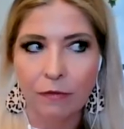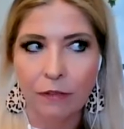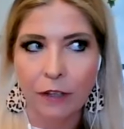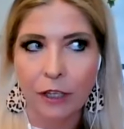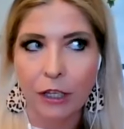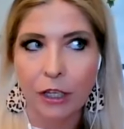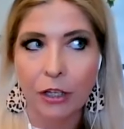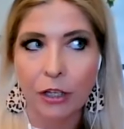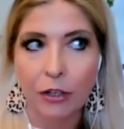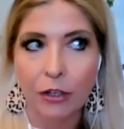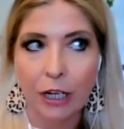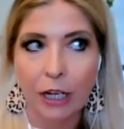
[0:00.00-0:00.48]

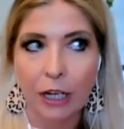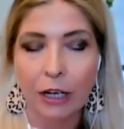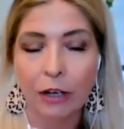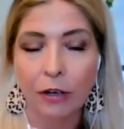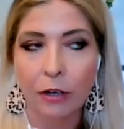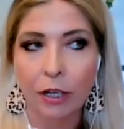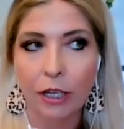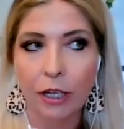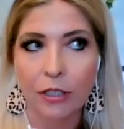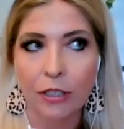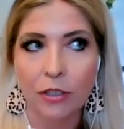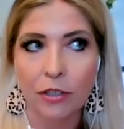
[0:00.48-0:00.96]
figure it
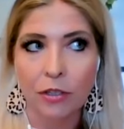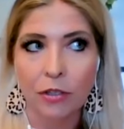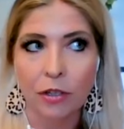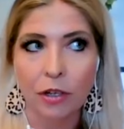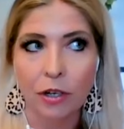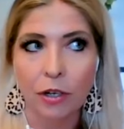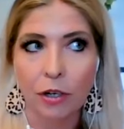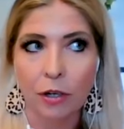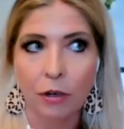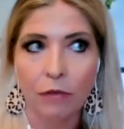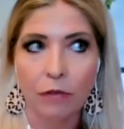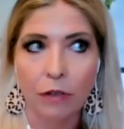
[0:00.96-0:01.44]
out and
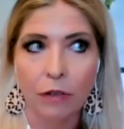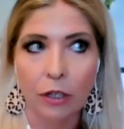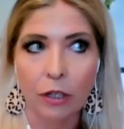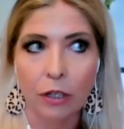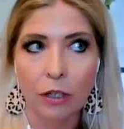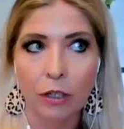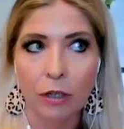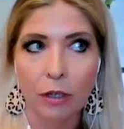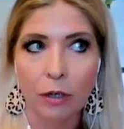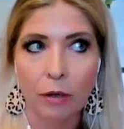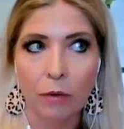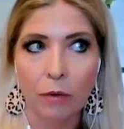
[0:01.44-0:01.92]
start
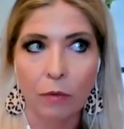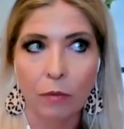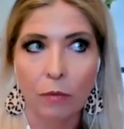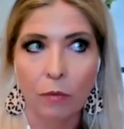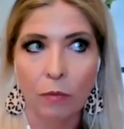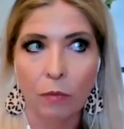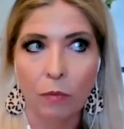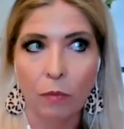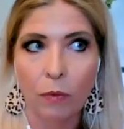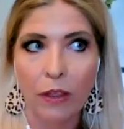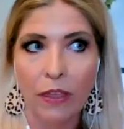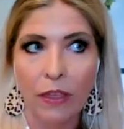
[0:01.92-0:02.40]
over
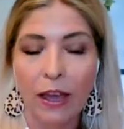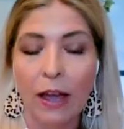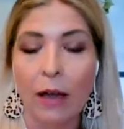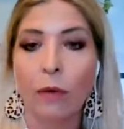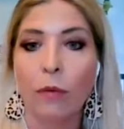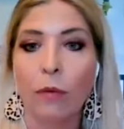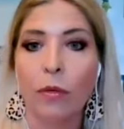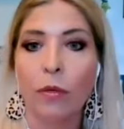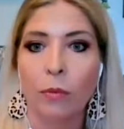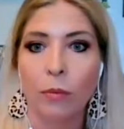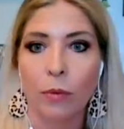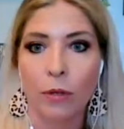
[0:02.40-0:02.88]

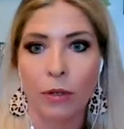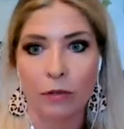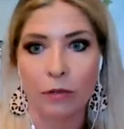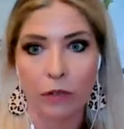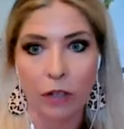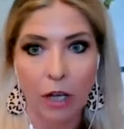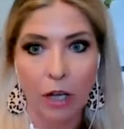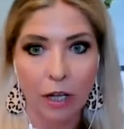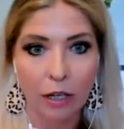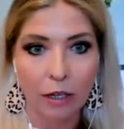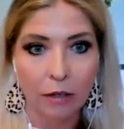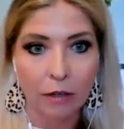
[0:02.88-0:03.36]
without the word
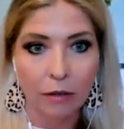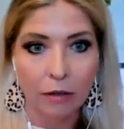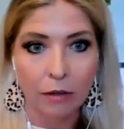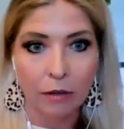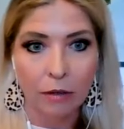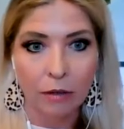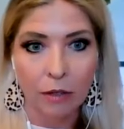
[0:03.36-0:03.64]
of God.